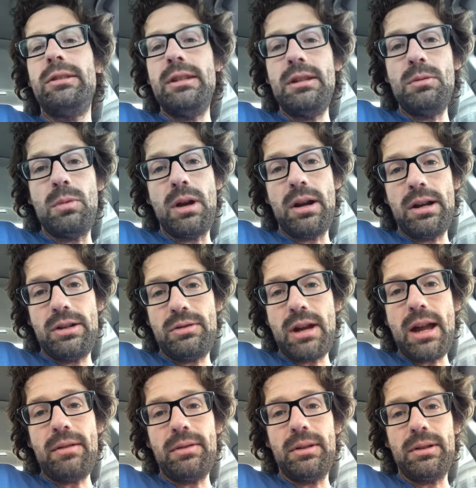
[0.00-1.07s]
ye weary
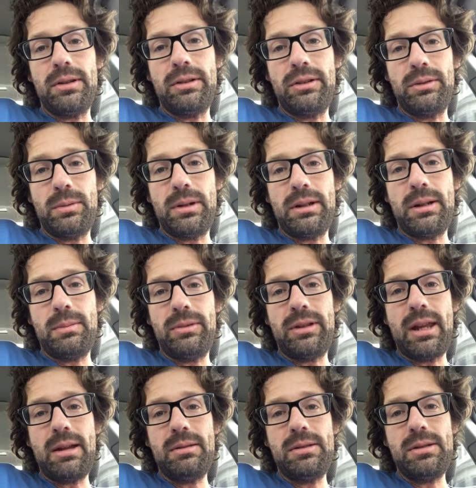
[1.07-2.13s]
travelers is what it comes
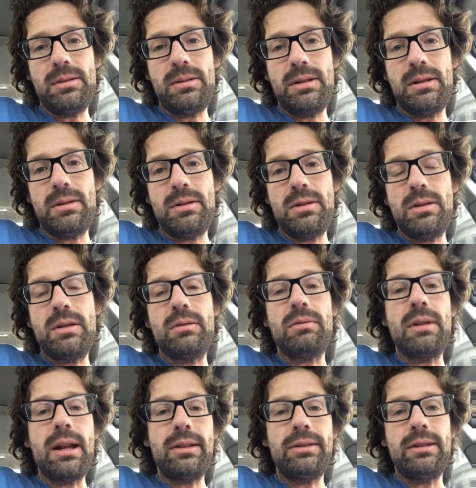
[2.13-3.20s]
down to. You know, you can
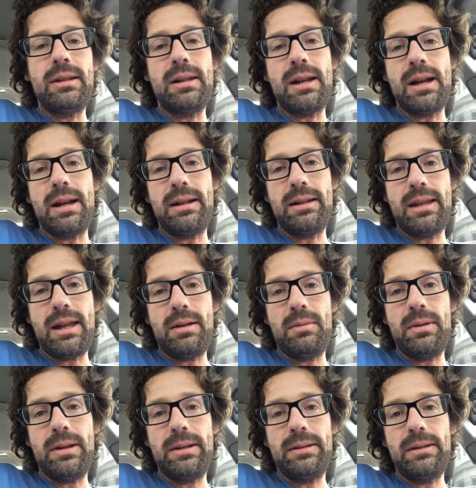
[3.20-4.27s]
rest in God in that
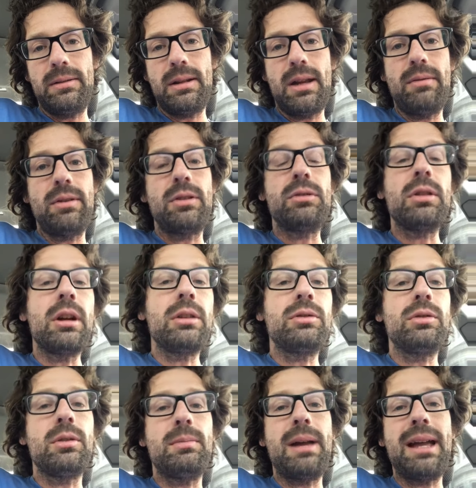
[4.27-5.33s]
way. You can have the
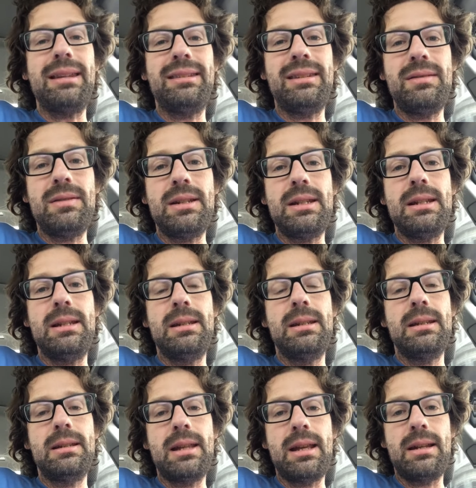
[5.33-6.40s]
trustful passivity
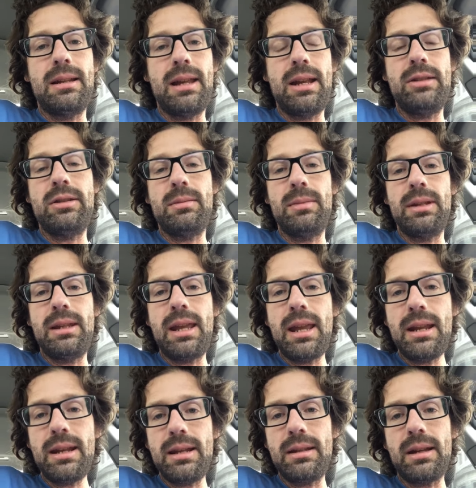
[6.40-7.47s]
that H. Emily
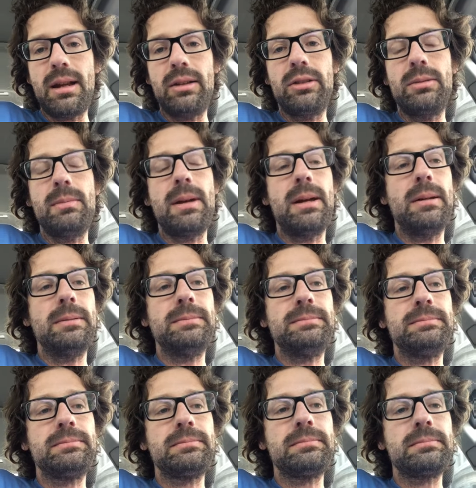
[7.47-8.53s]
Cady talks about
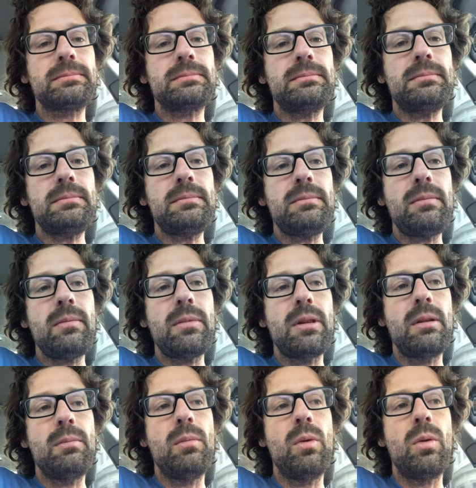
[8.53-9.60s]

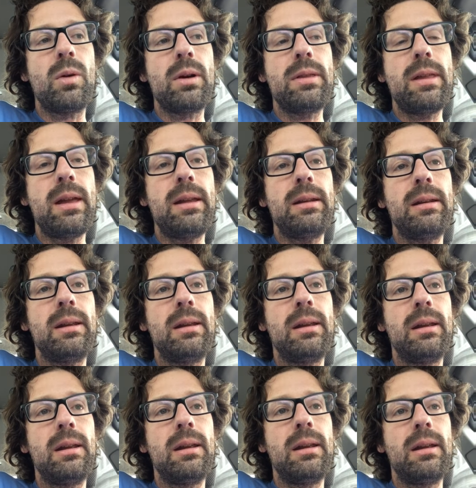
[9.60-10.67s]
more than
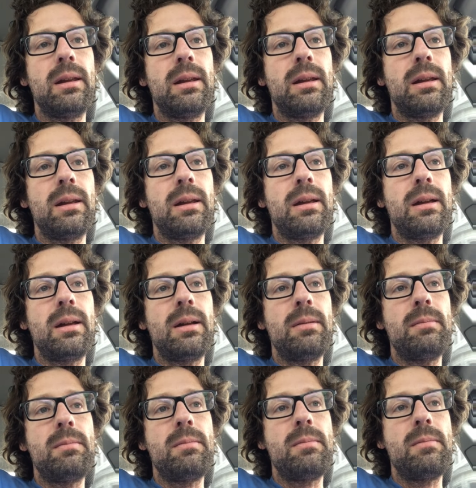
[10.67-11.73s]

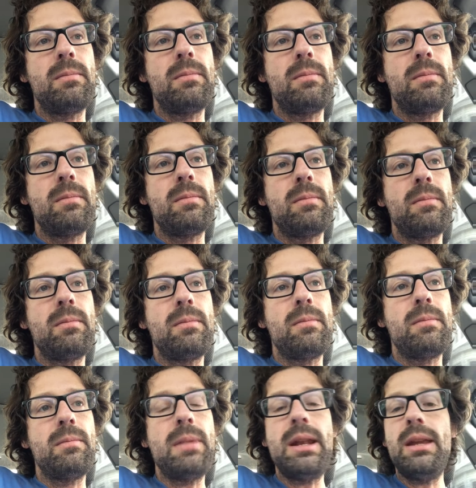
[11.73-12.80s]
um,
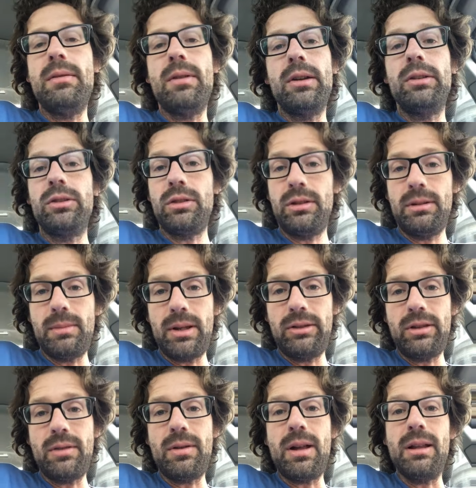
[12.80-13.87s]
many of us, certainly
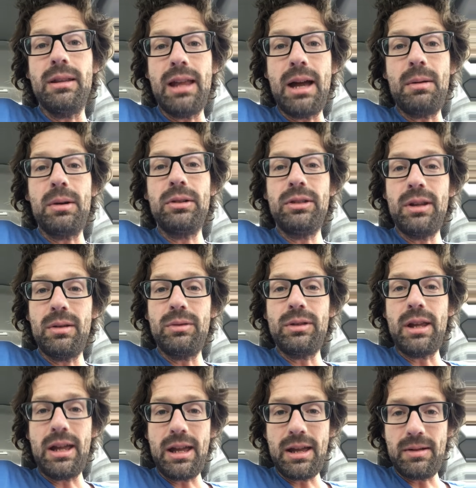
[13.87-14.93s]
myself, allow ourselves
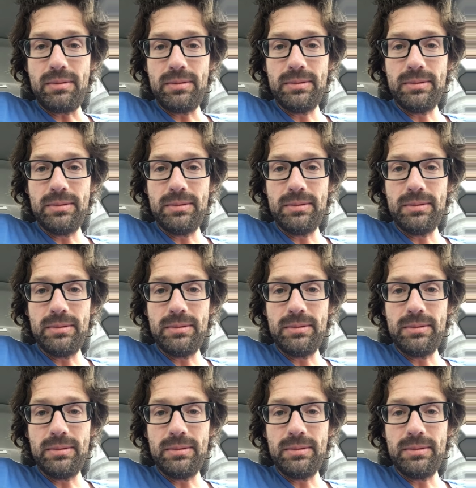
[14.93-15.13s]
to have.